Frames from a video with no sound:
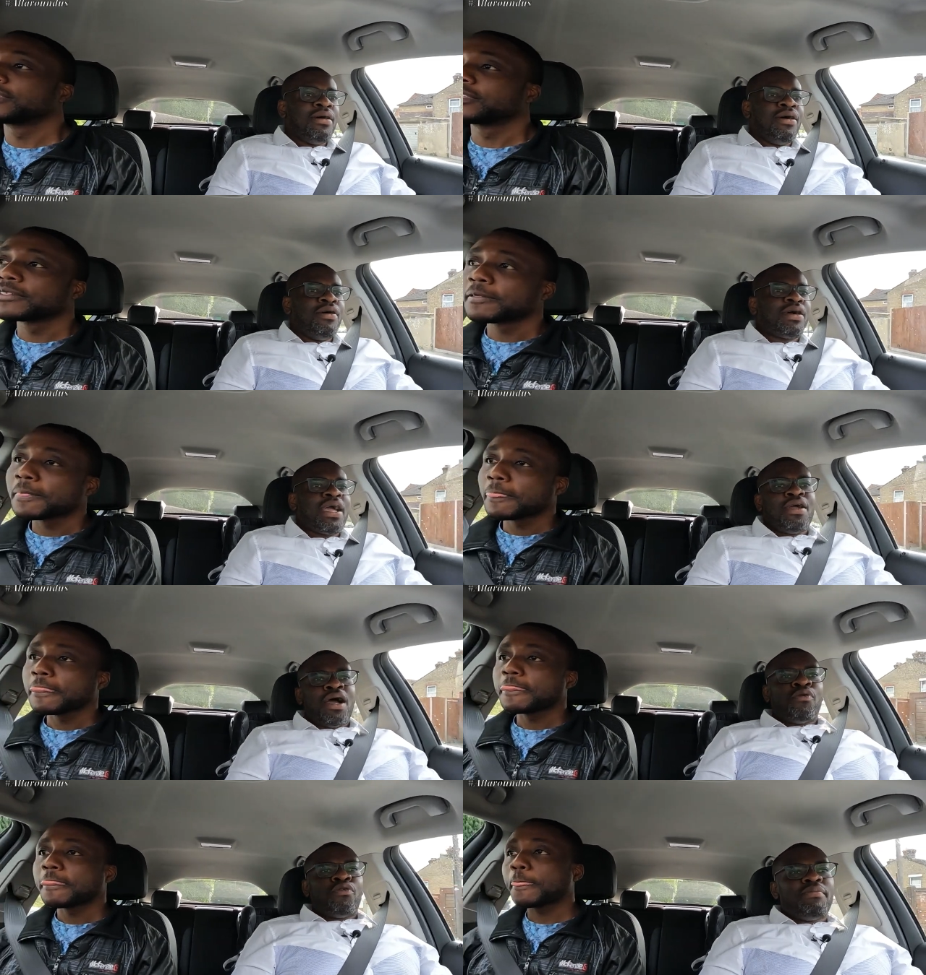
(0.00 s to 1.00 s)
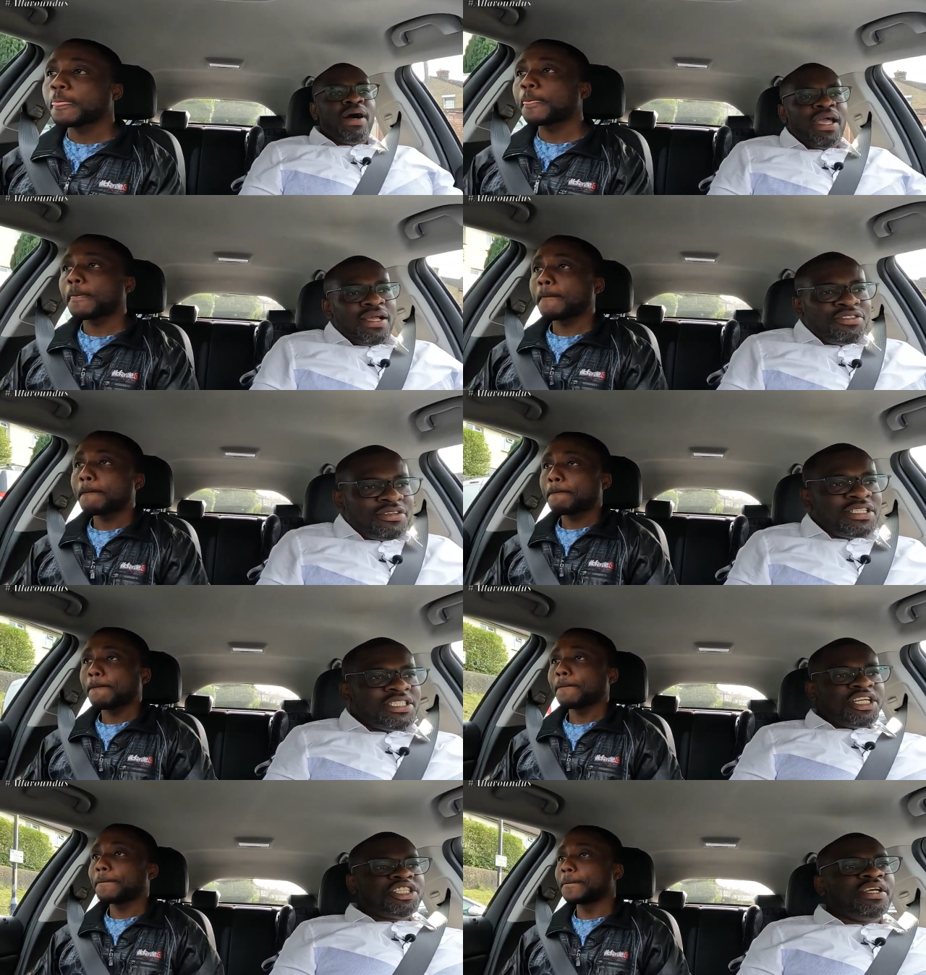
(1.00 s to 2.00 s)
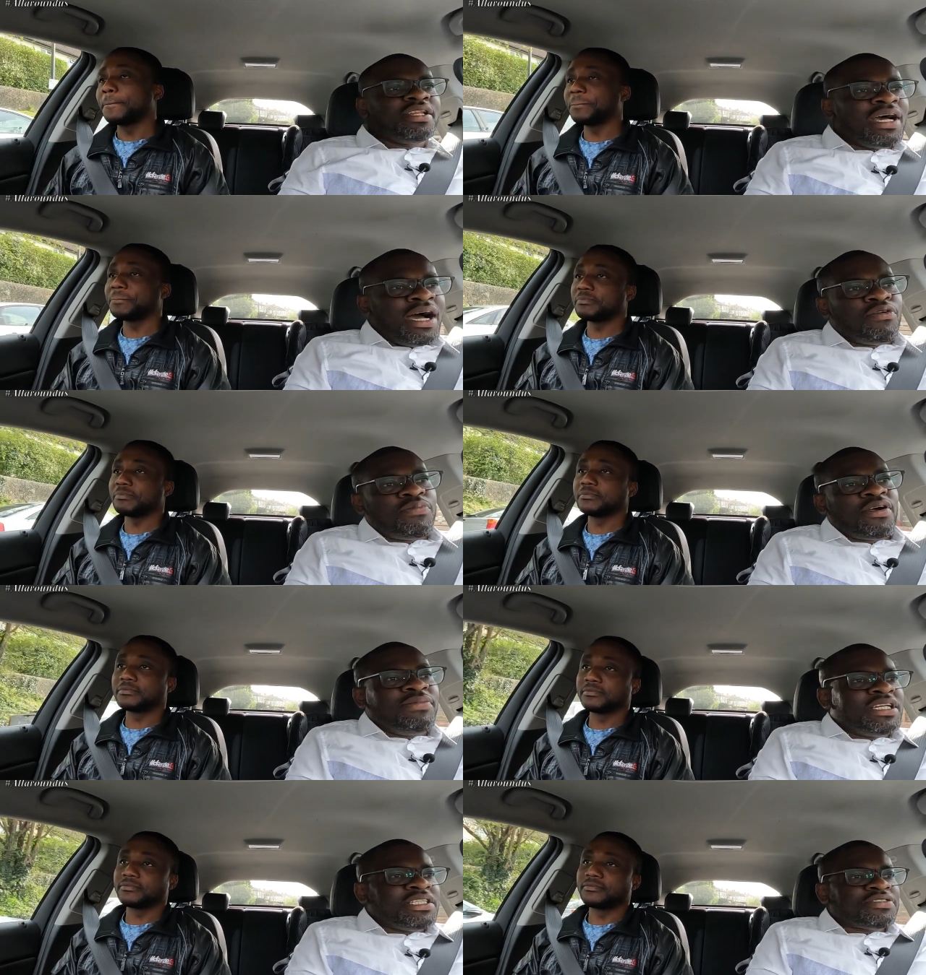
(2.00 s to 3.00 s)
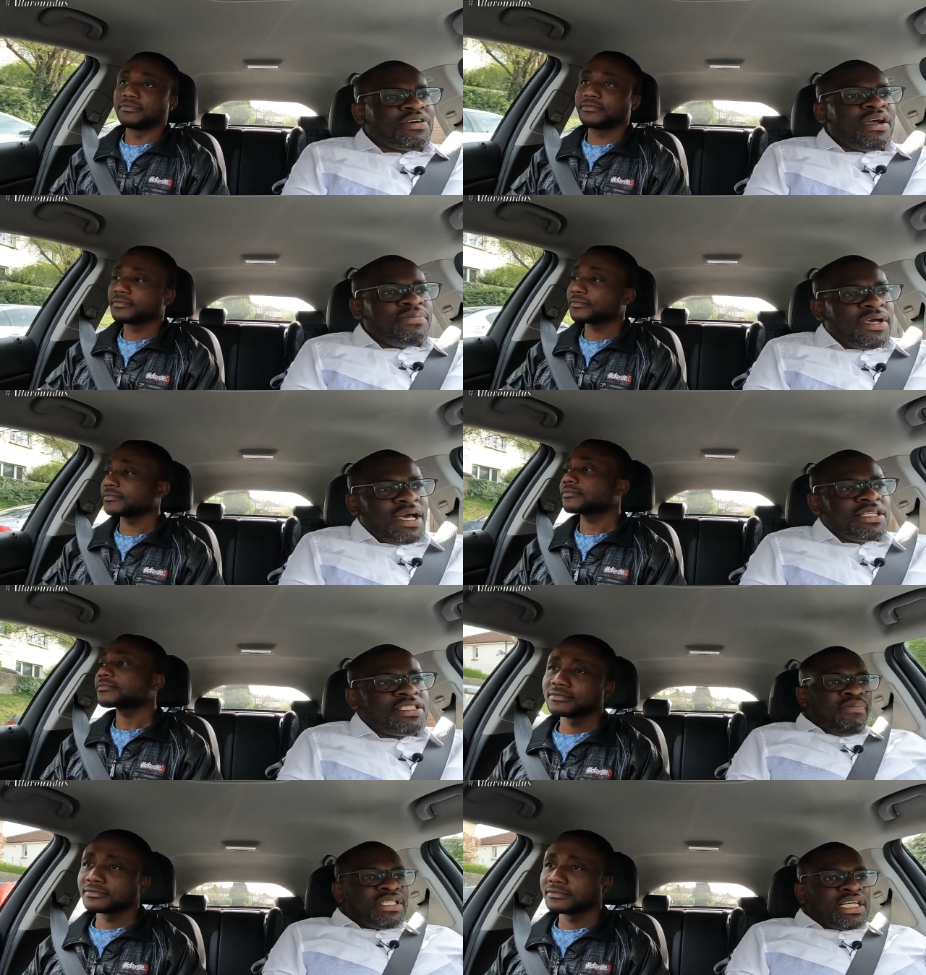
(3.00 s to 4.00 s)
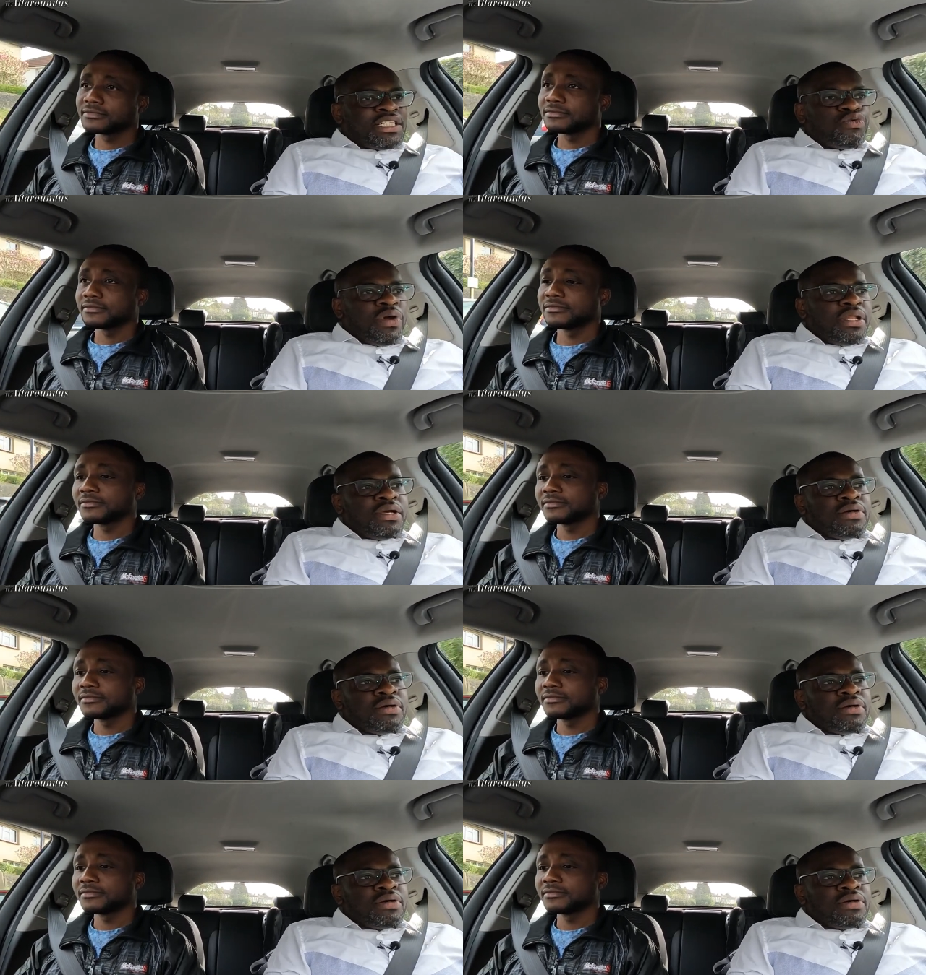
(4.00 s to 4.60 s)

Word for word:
Speaker 1: Okay, well, with my transition, I would probably describe it as a bittersweet